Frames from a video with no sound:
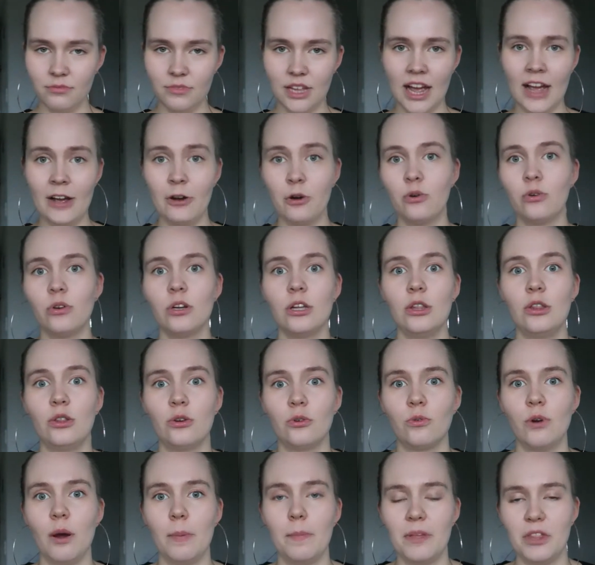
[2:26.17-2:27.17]
I only
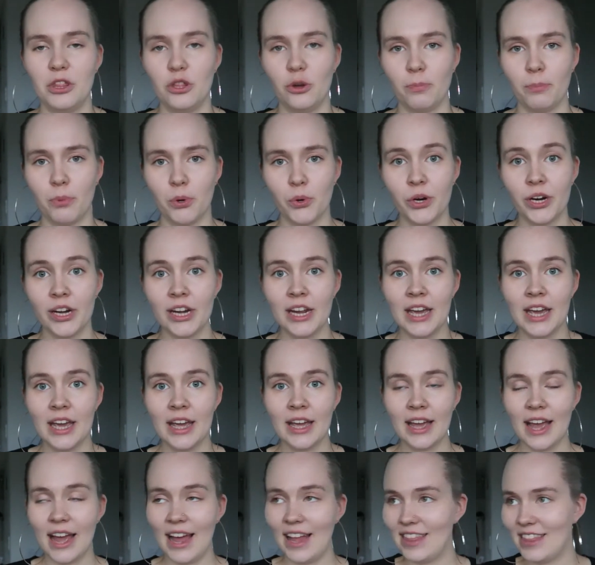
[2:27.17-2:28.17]
threw up in the
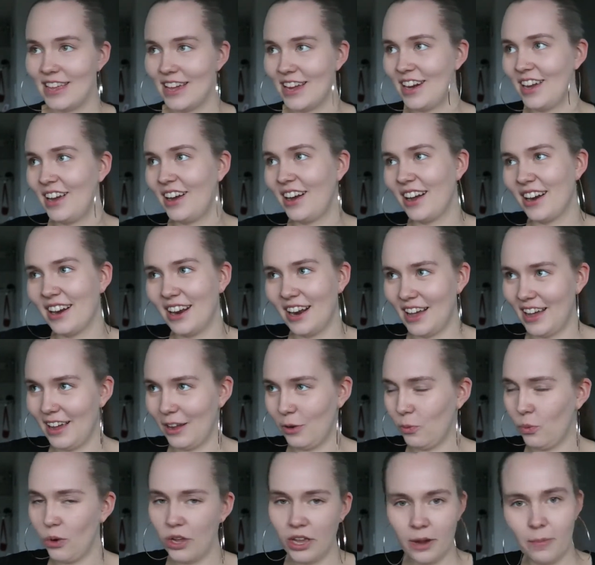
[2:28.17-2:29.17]
morning, and then it kind of
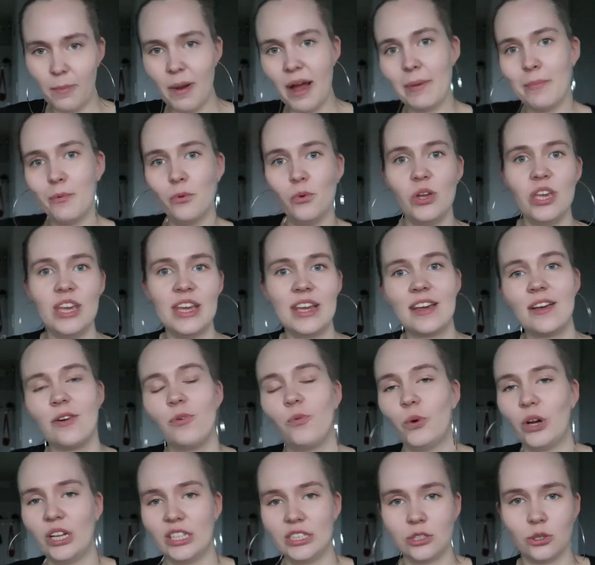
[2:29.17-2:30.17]
like week by week
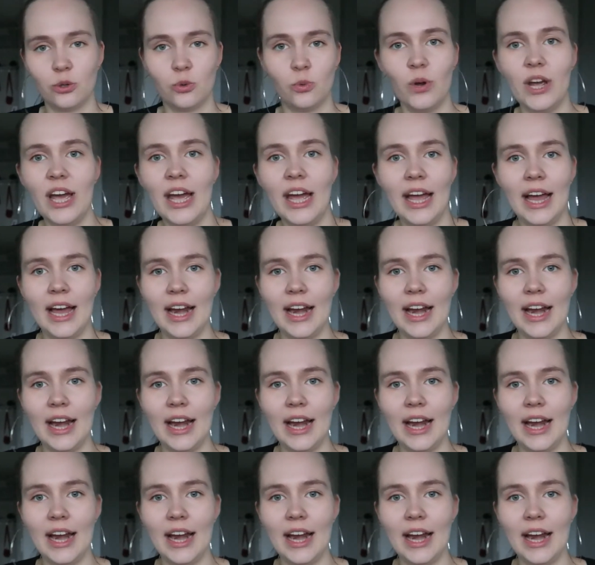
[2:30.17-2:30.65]
went away,